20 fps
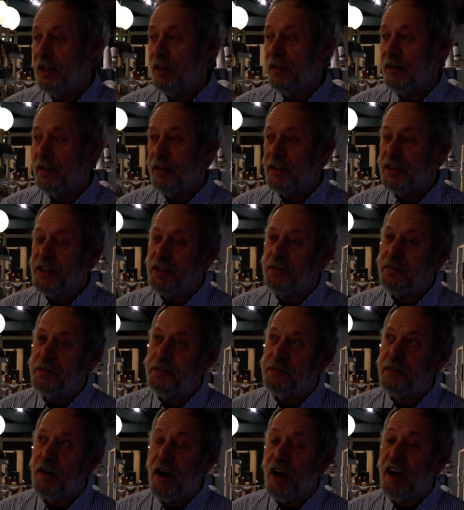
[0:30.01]

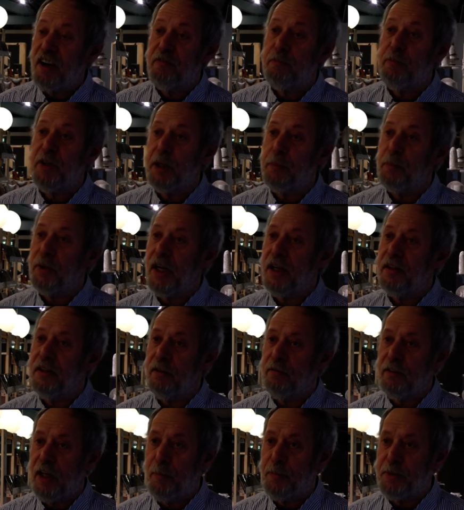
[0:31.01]
35 people, I
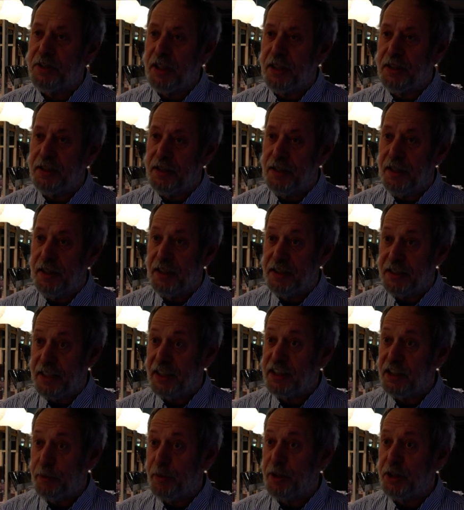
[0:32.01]
think, represented in this
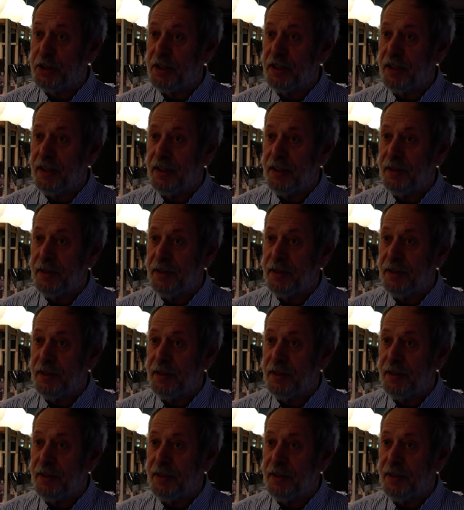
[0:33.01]
exhibition.